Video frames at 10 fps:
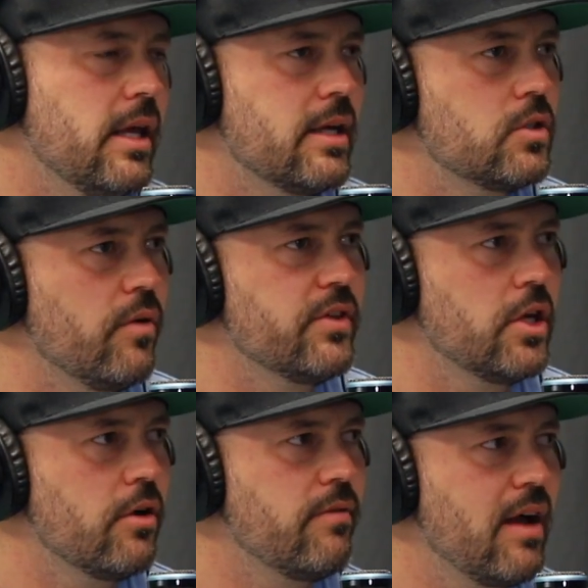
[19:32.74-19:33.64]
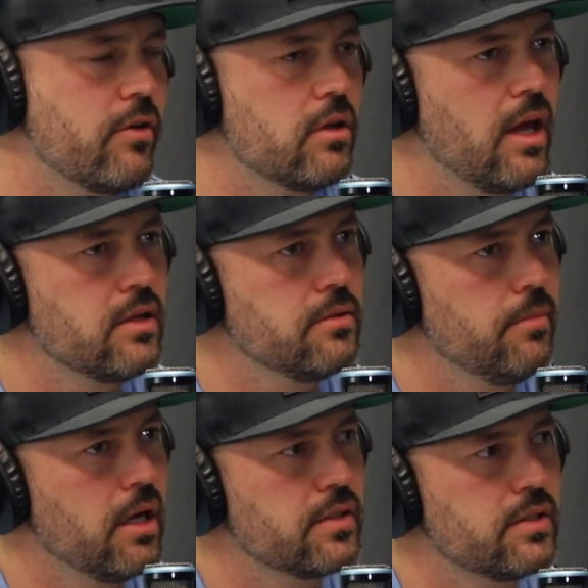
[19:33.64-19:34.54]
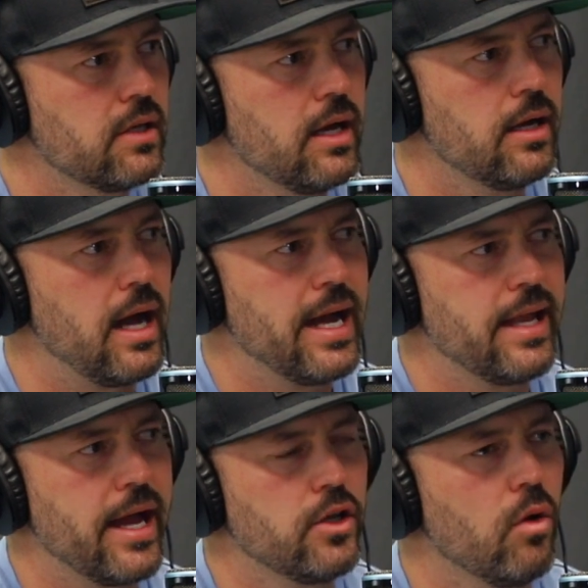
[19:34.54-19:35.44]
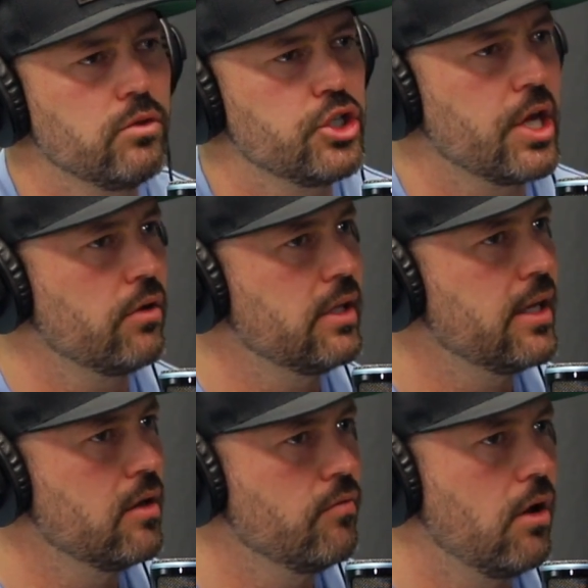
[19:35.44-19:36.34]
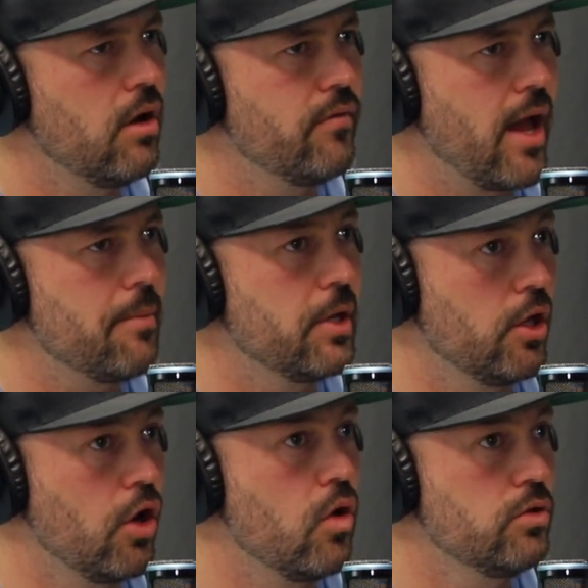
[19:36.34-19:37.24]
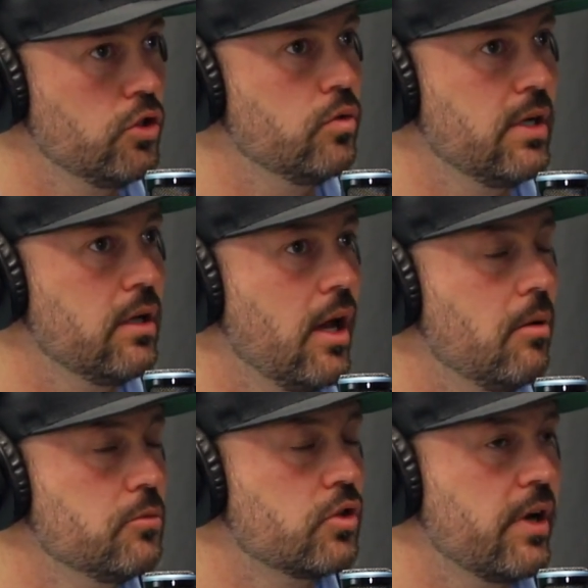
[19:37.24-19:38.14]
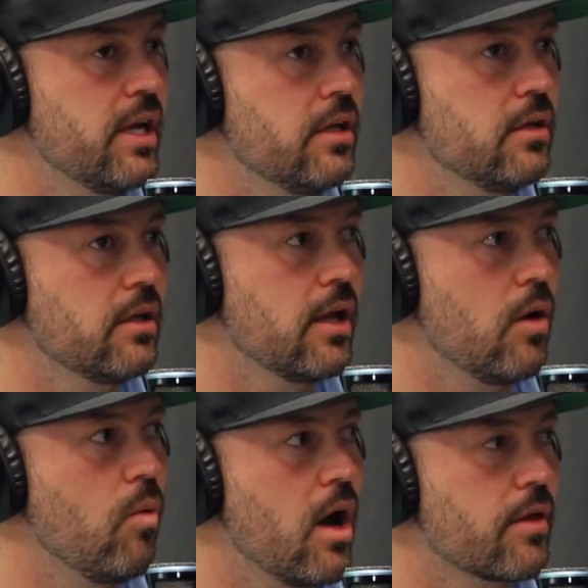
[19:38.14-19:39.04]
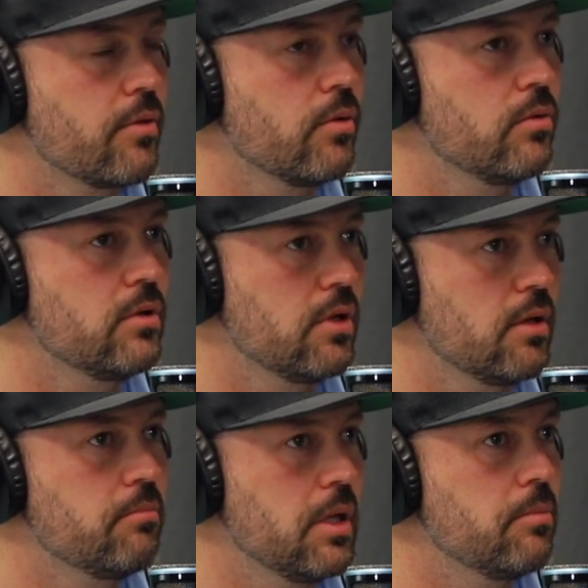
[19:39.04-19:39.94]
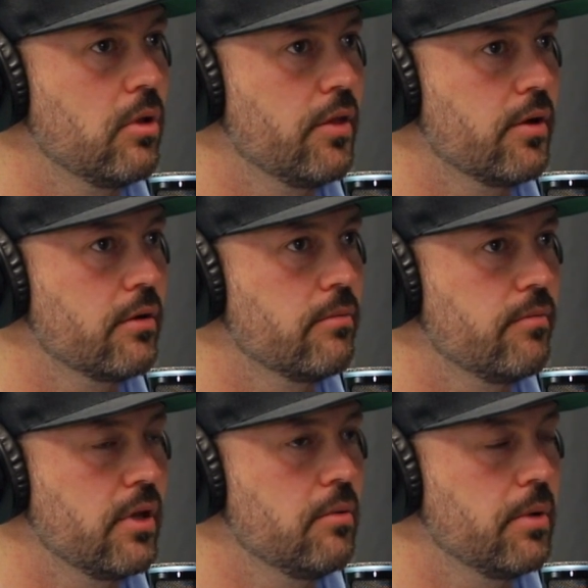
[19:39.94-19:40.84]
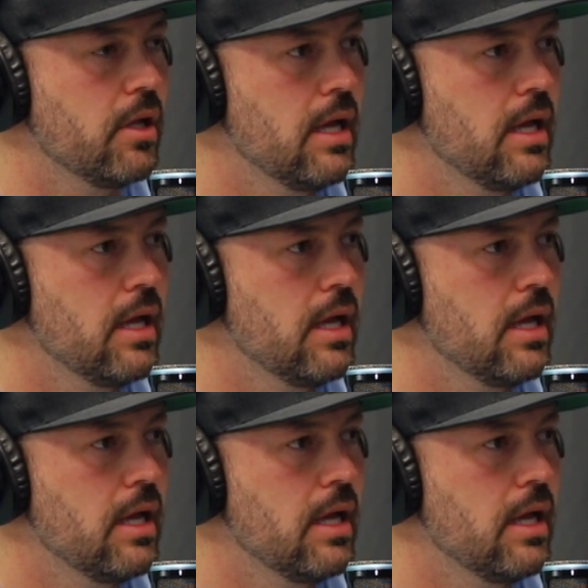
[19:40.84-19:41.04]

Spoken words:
So if it's under $500,000, I don't generally get involved. Happy to go to it and help train and kind of walk through to get people on their feet. But